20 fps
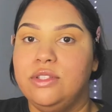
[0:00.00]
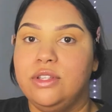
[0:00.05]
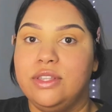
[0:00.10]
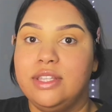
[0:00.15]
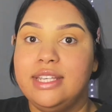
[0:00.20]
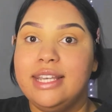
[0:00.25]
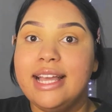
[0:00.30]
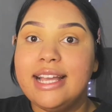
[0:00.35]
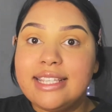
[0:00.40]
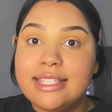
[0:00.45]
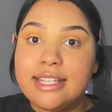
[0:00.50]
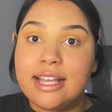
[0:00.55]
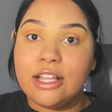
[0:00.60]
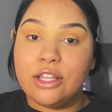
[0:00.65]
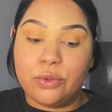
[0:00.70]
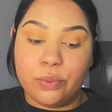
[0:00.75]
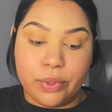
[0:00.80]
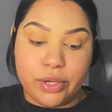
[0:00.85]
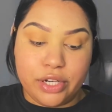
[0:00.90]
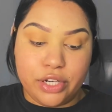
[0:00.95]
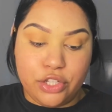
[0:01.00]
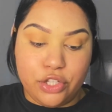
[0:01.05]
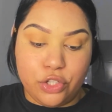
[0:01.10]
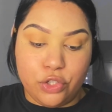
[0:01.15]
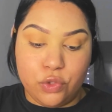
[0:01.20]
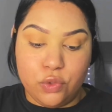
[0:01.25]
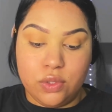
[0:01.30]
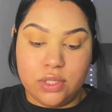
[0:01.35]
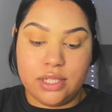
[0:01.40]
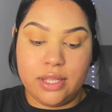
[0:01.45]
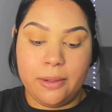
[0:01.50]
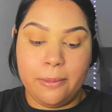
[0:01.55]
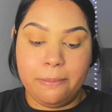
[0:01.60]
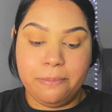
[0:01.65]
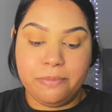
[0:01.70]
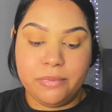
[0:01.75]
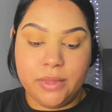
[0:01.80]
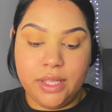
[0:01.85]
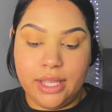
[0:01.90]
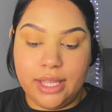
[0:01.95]
the next color we're gonna use
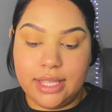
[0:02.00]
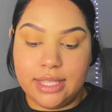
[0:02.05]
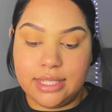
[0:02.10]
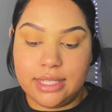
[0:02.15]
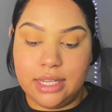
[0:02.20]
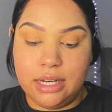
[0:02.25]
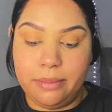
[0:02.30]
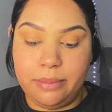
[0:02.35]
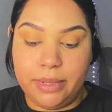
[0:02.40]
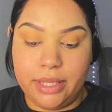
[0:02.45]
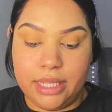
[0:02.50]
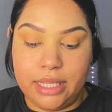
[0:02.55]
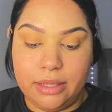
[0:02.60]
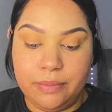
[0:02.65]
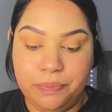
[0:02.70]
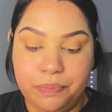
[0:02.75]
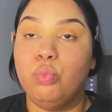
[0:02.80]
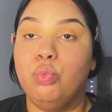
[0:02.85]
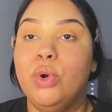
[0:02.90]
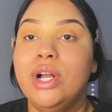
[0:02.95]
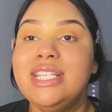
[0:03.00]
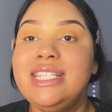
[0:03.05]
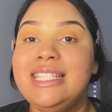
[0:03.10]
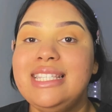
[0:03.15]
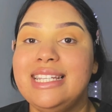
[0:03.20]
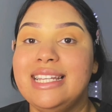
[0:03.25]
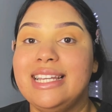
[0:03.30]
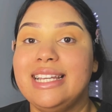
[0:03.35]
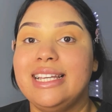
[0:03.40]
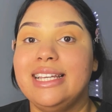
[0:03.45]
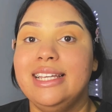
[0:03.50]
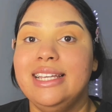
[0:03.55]
is gonna be Rustic.